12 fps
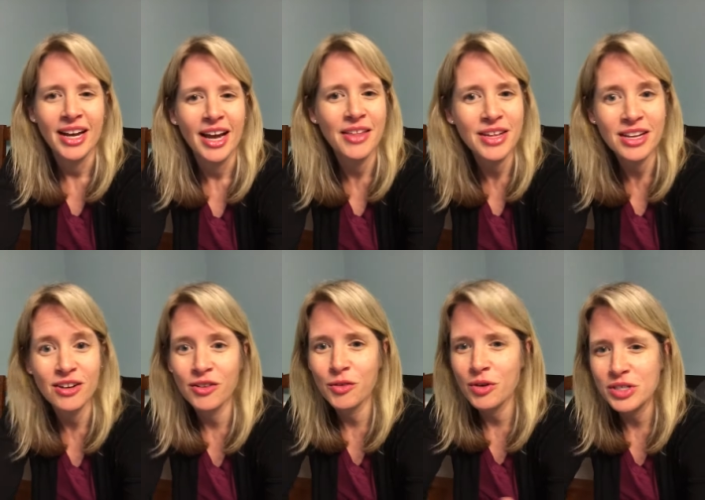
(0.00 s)
And then,
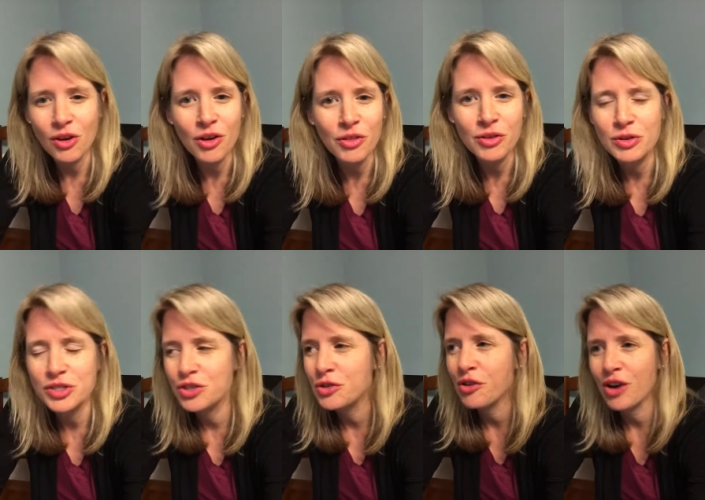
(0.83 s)
of course, all
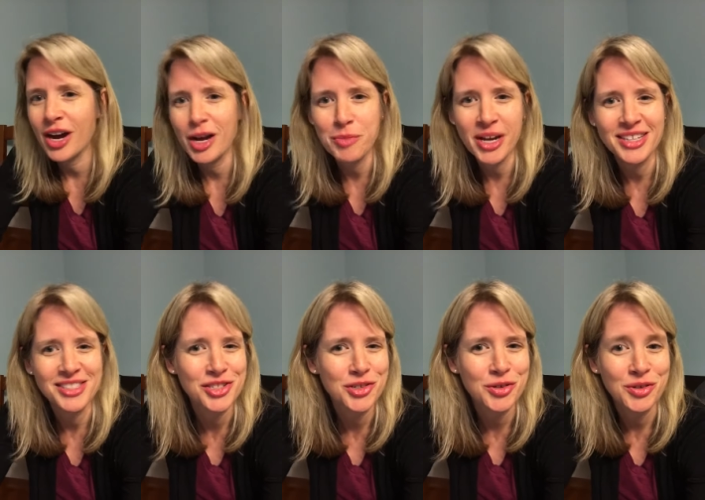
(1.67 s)
those junior high
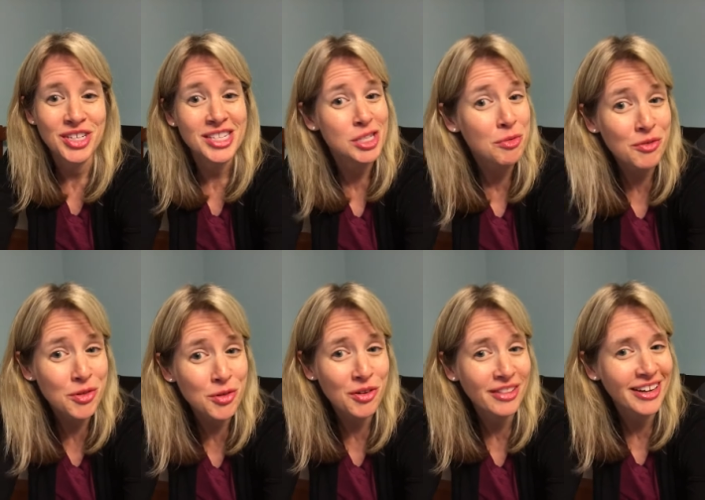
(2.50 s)
bands, too. Some of
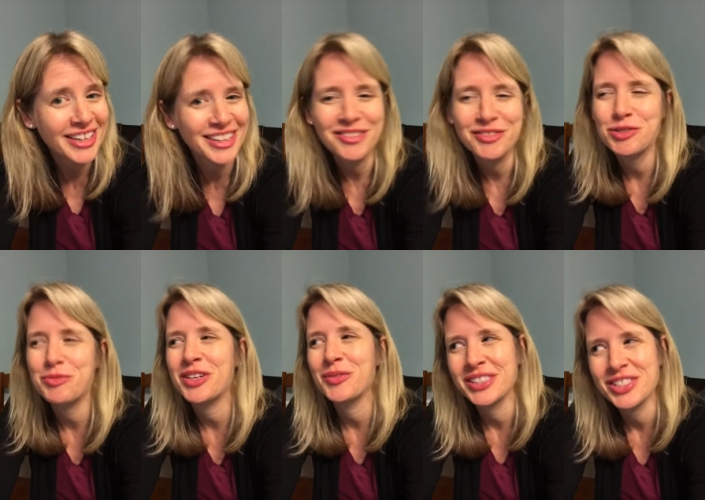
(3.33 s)
you are lucky enough to
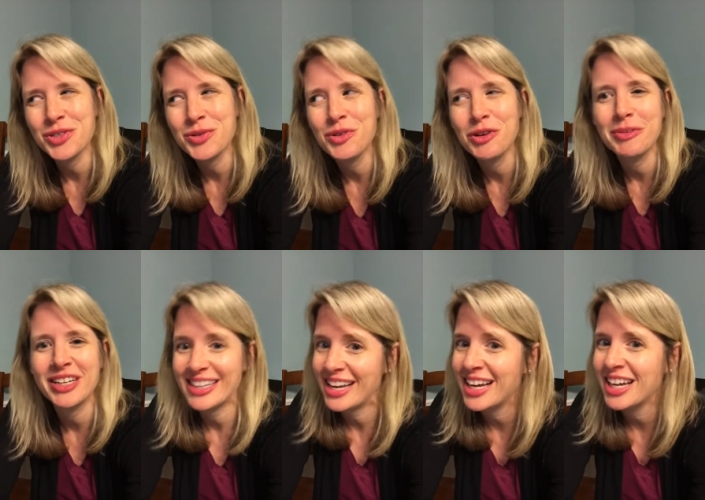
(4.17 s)
be at one school, but a
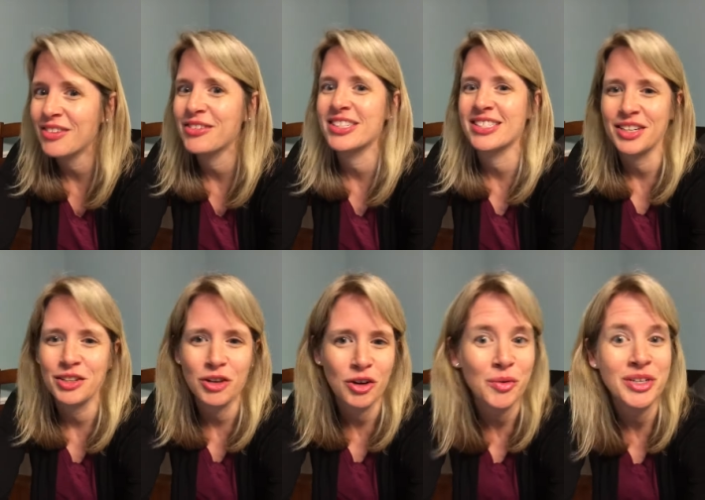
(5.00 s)
lot of us, I
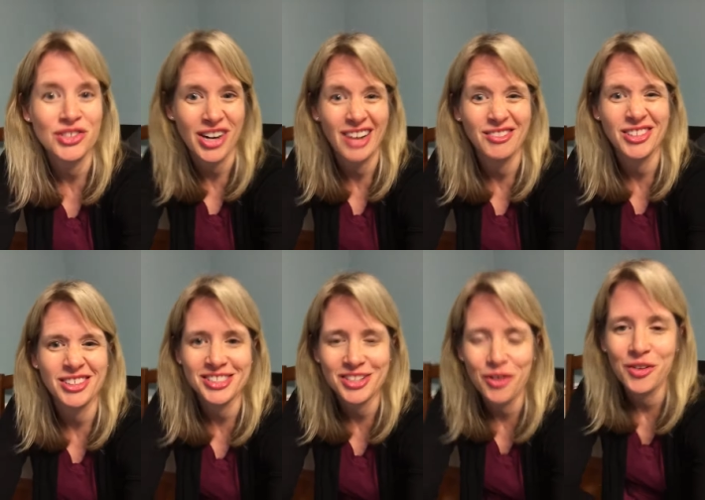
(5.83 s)
know, we travel.
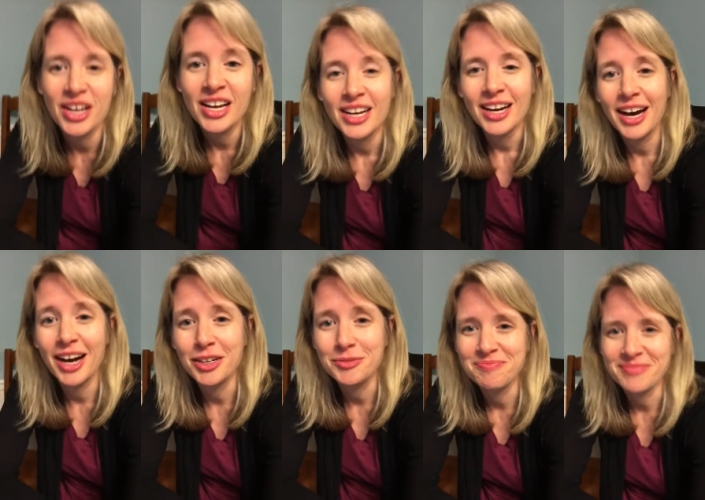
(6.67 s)
So,
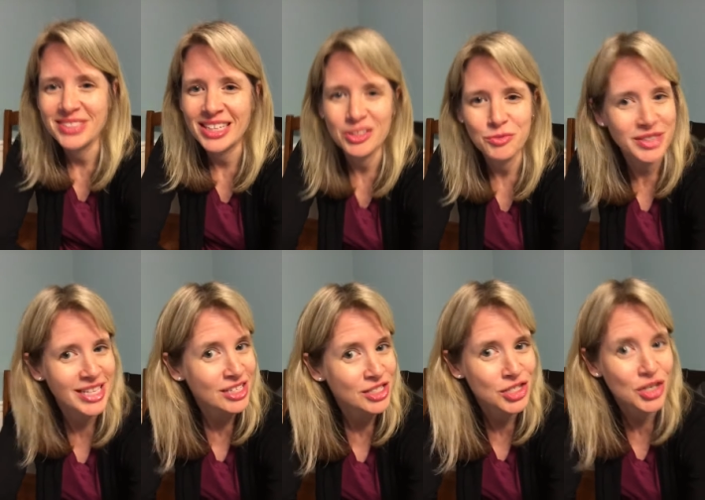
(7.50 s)
um, and we
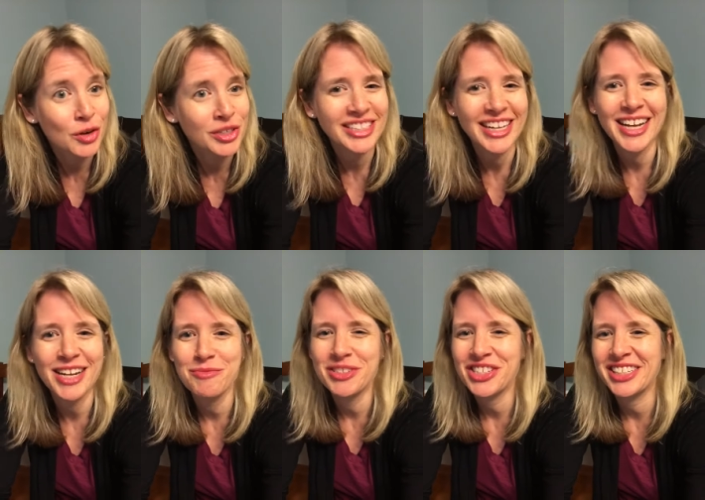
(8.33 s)
had snow today
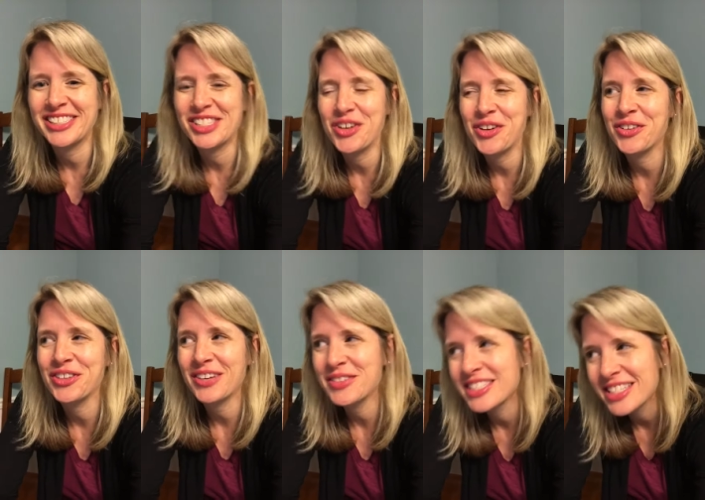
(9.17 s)
in Michigan, so
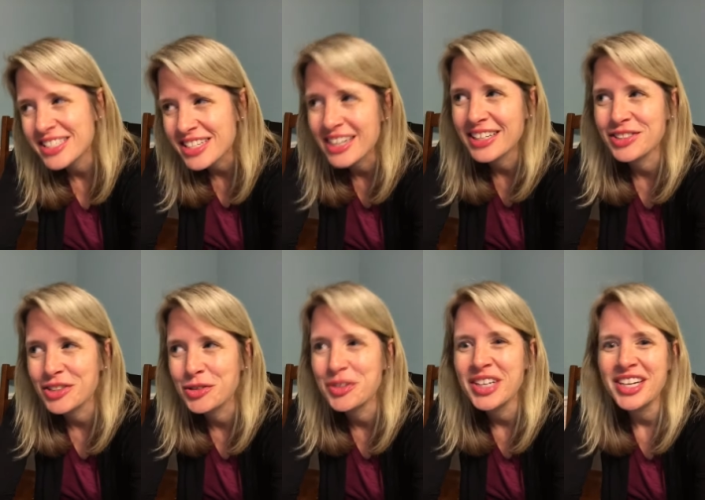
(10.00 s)
that was exciting,
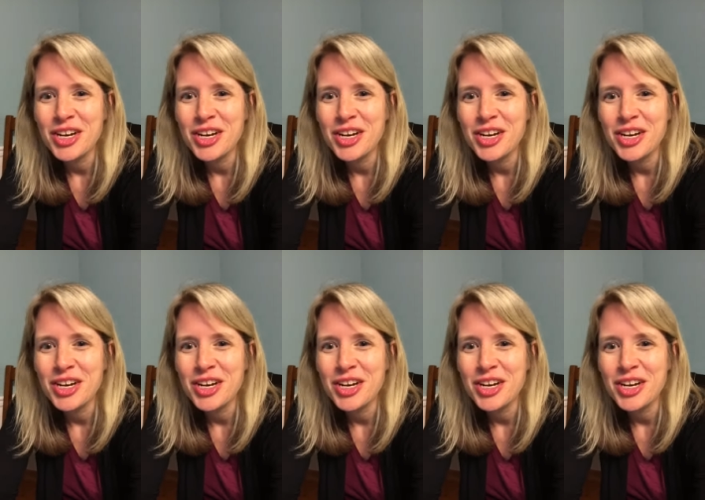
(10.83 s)
too.